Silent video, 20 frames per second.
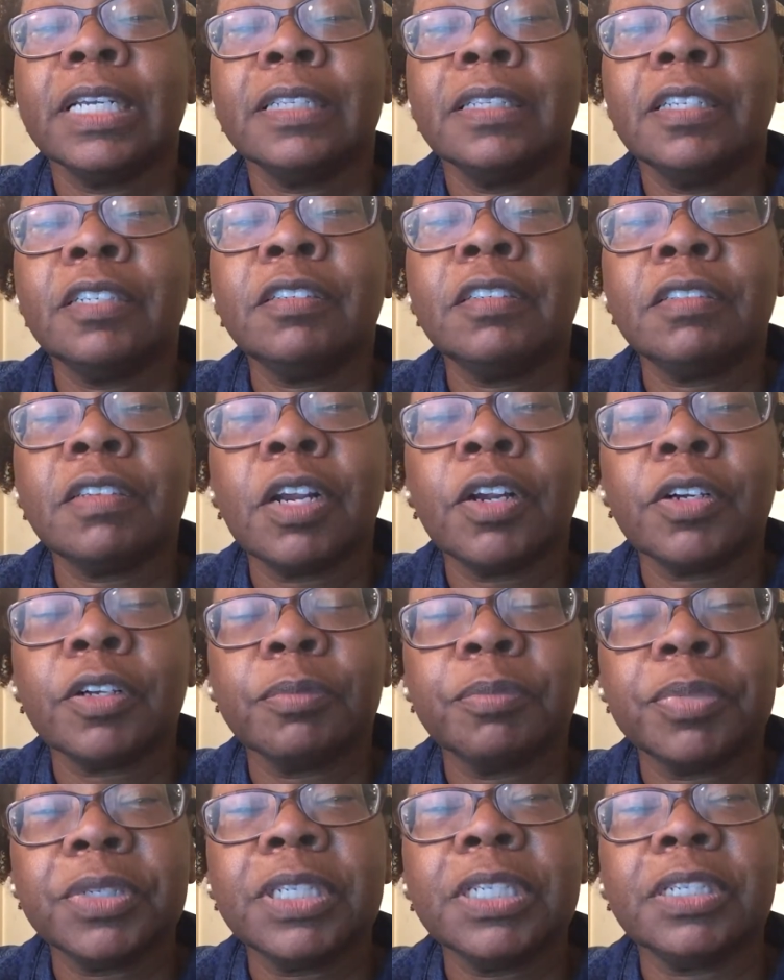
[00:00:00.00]
This is our
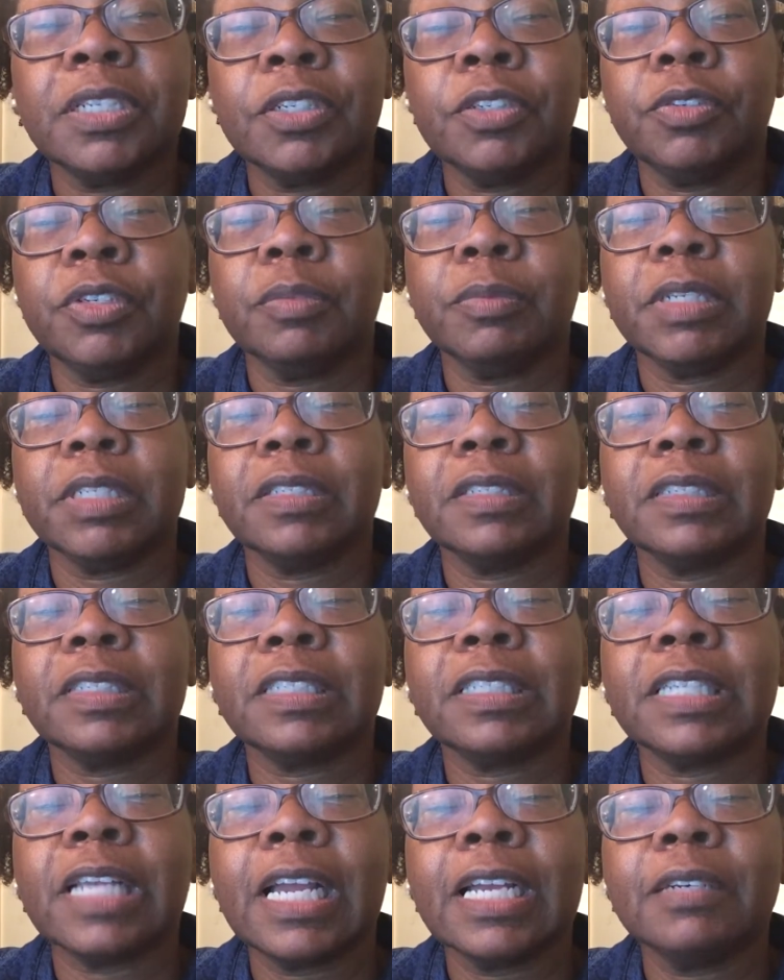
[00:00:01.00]
complete agreement.
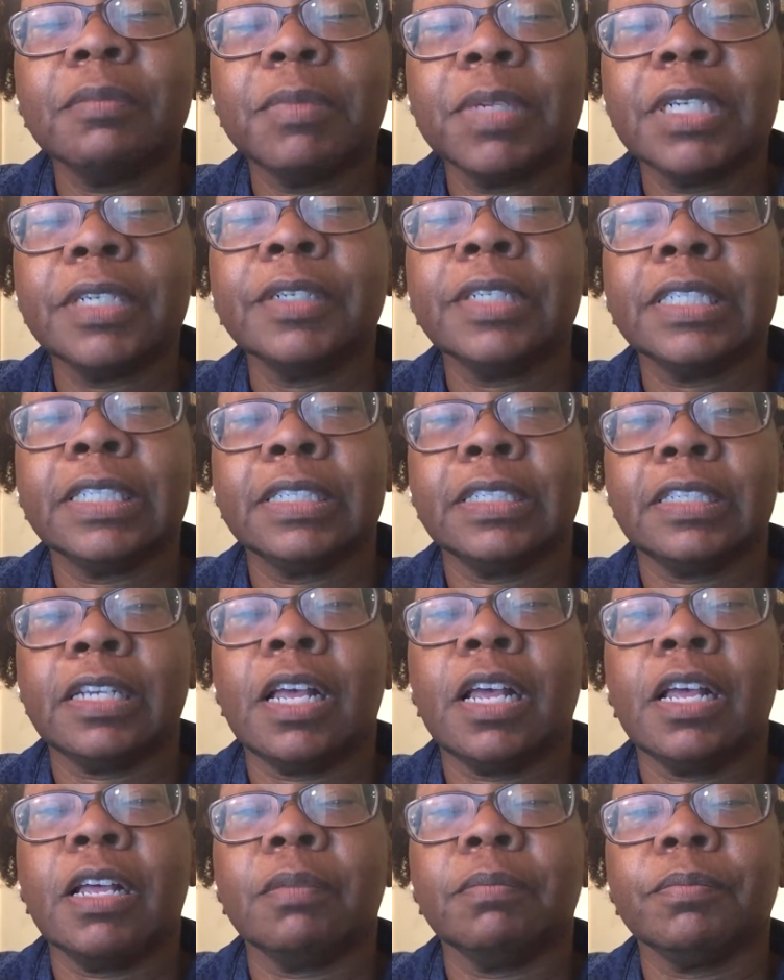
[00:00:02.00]
Signed, Mary and
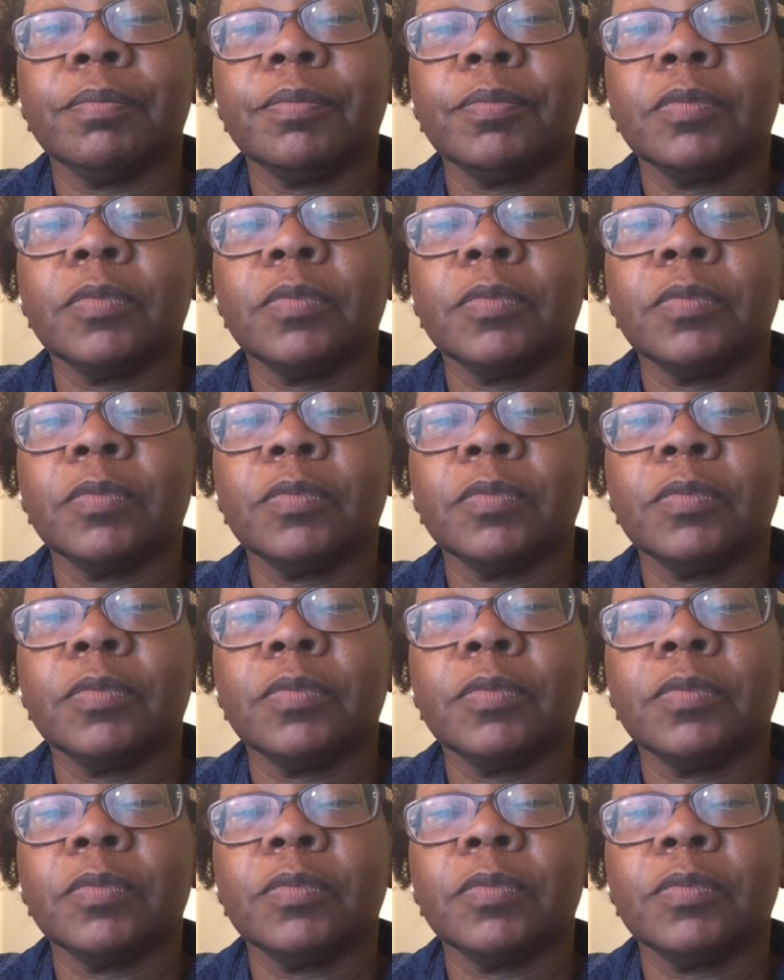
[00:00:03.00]
Tom.